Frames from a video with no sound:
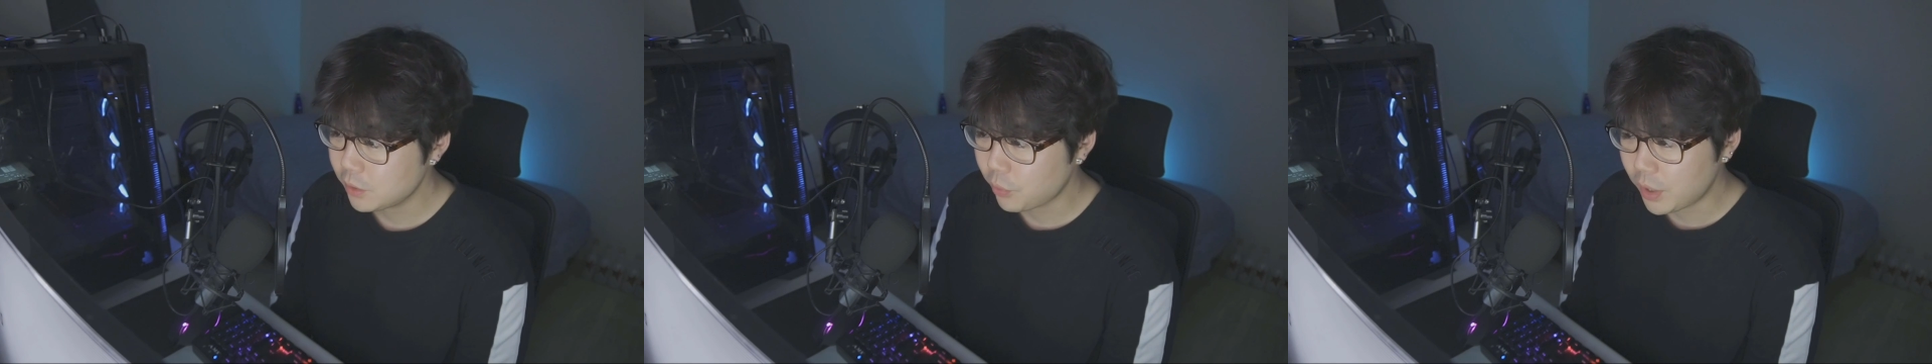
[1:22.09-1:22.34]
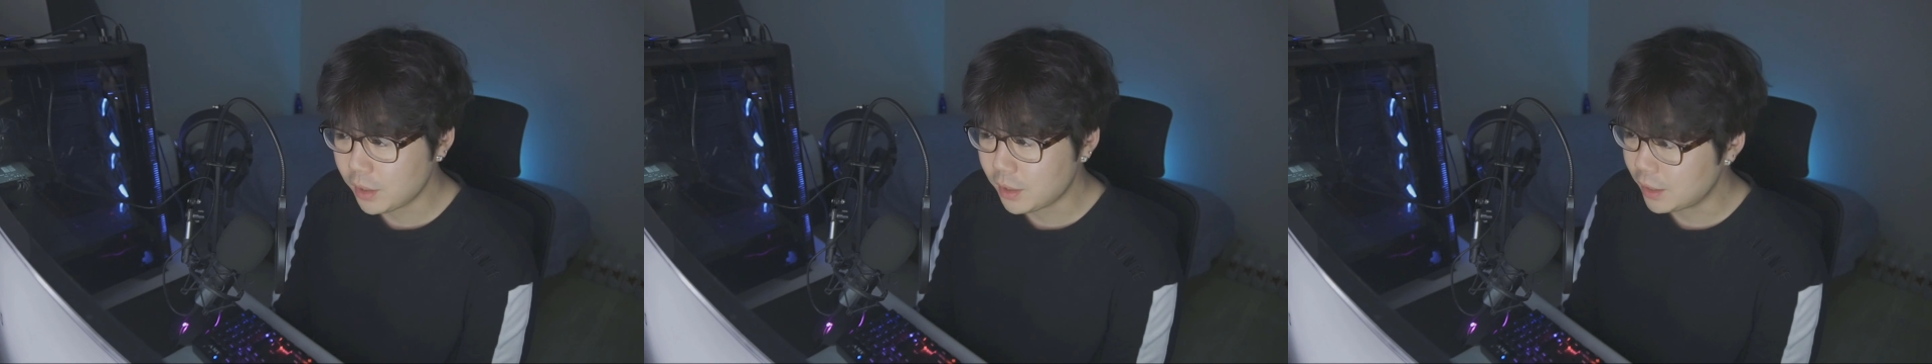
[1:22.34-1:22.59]

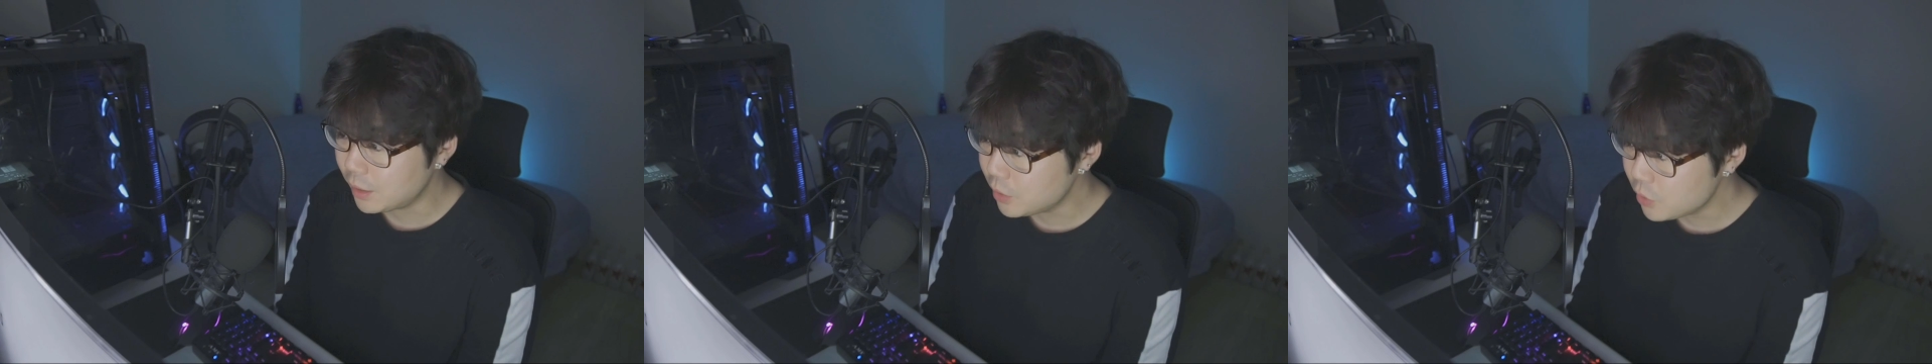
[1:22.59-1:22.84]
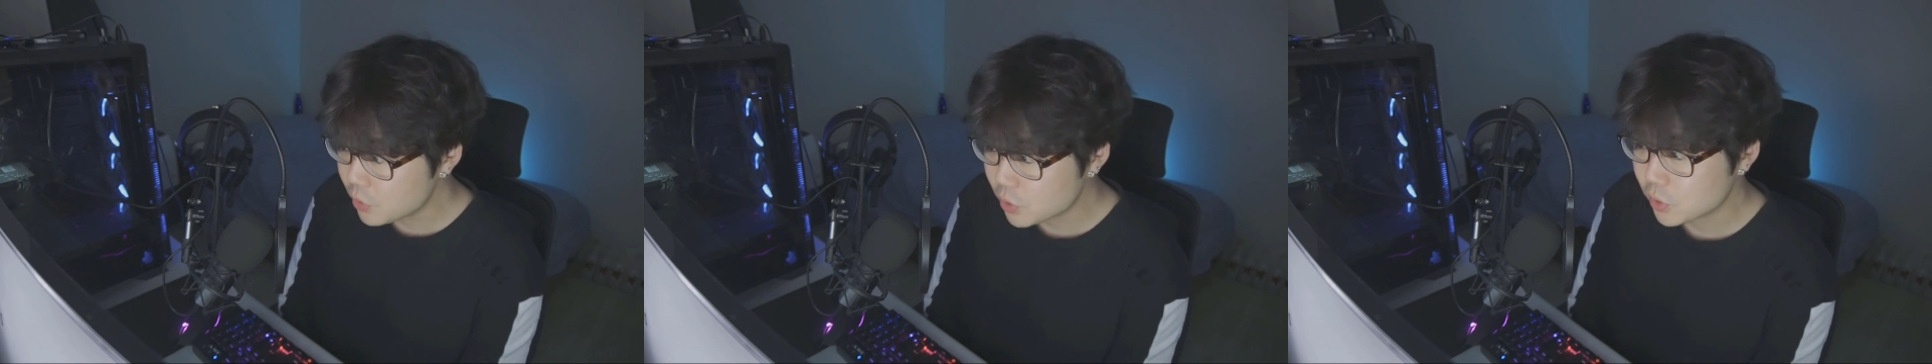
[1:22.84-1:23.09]
3
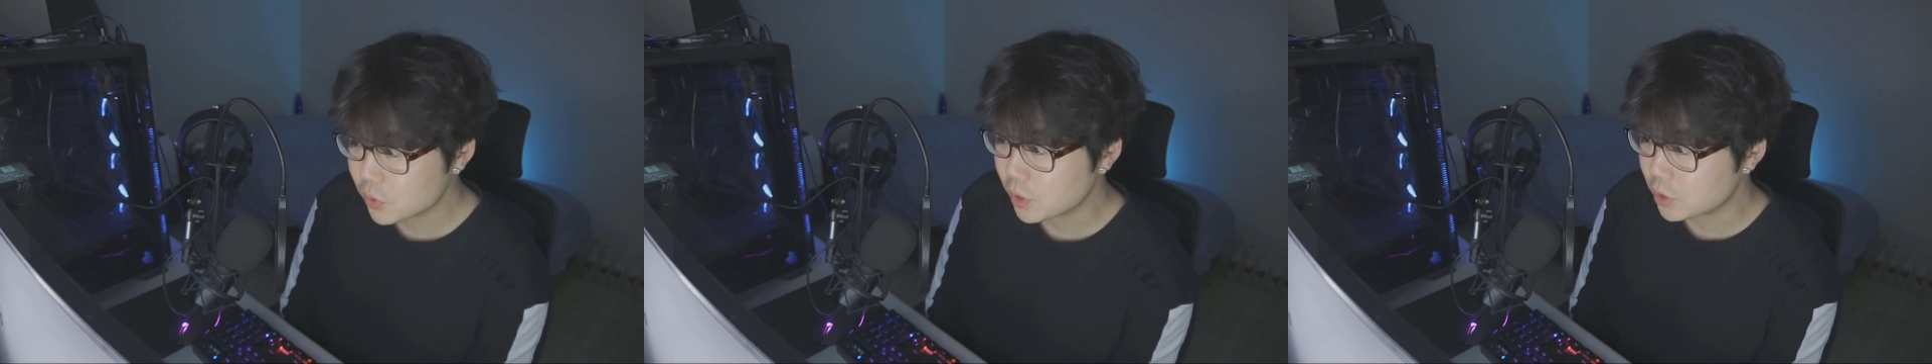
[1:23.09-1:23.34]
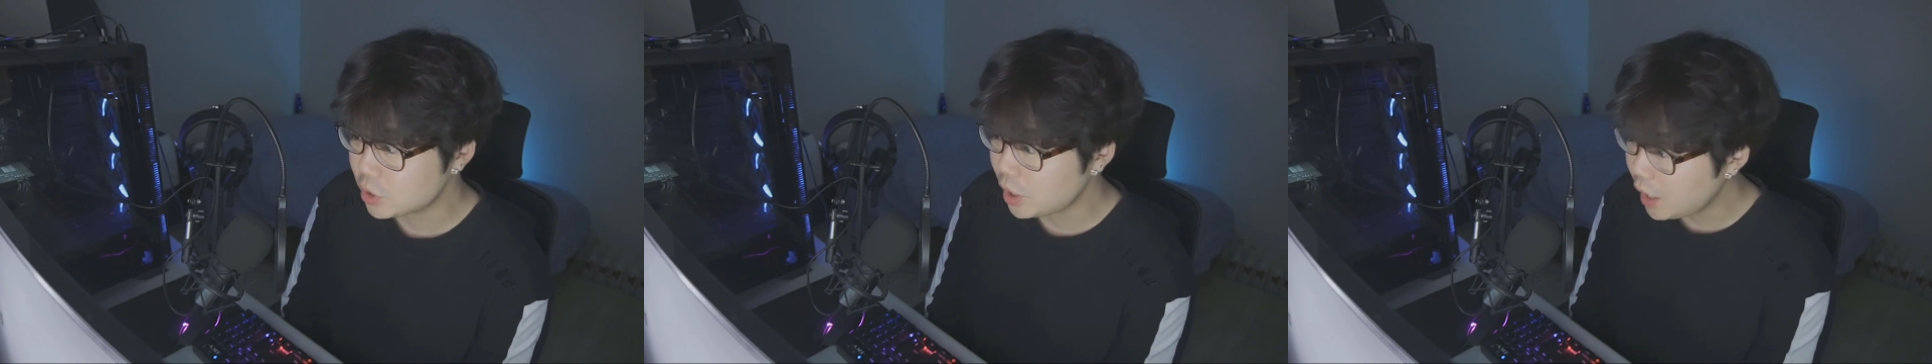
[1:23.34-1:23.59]
Dilucs,
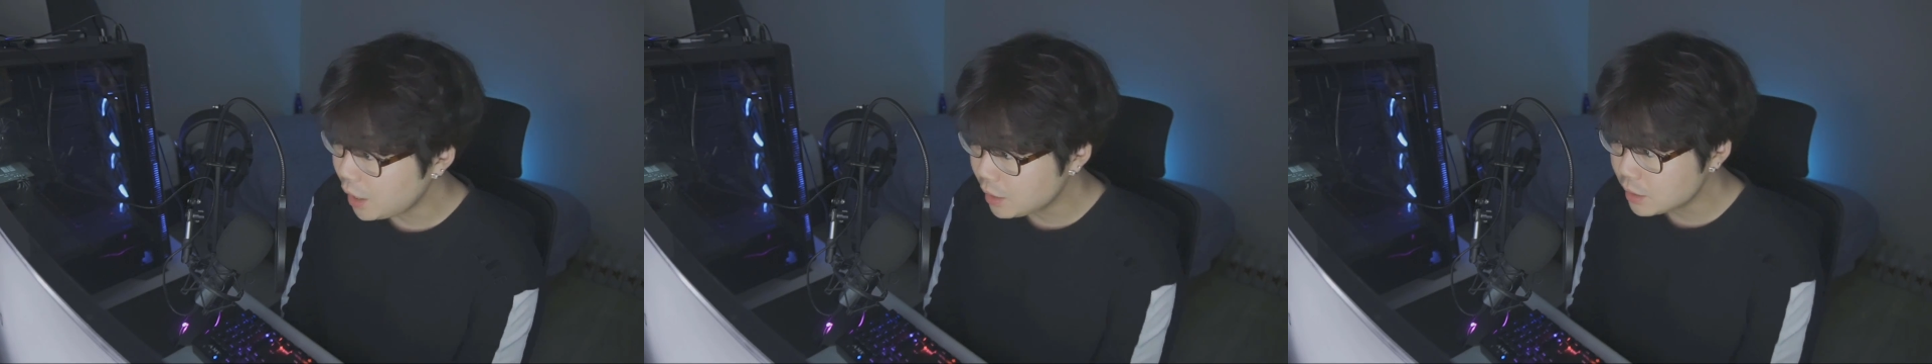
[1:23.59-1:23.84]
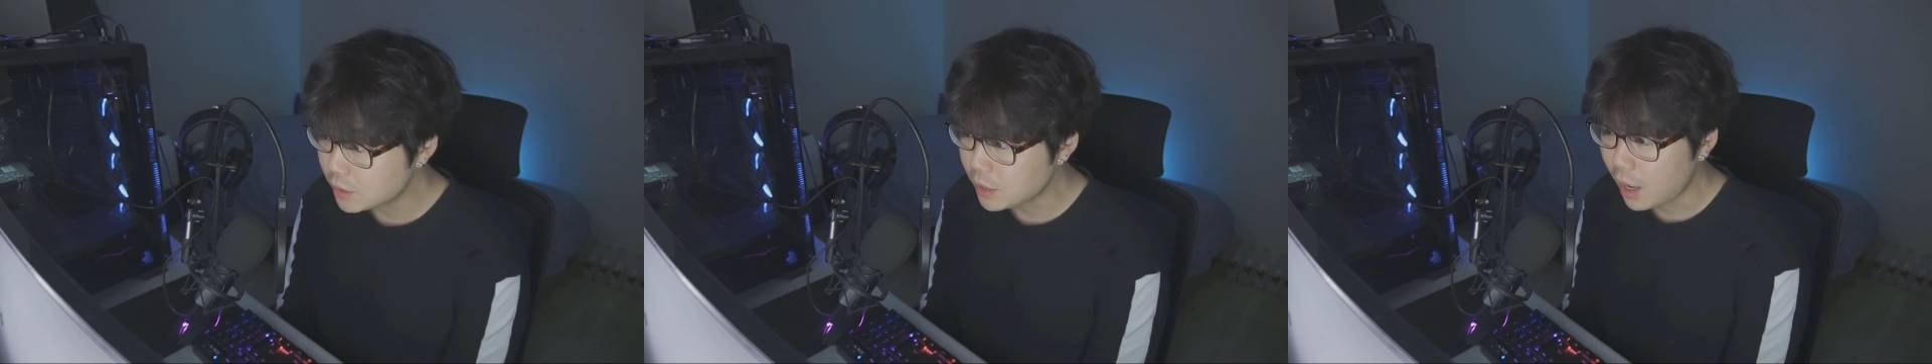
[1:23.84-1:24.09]

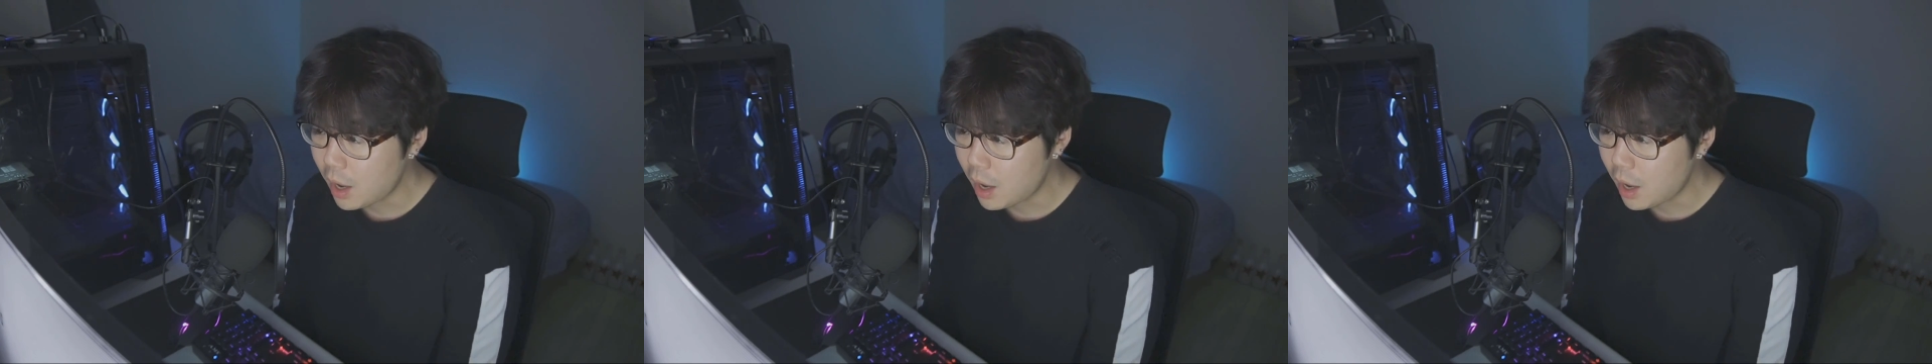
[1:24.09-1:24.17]
Keqings.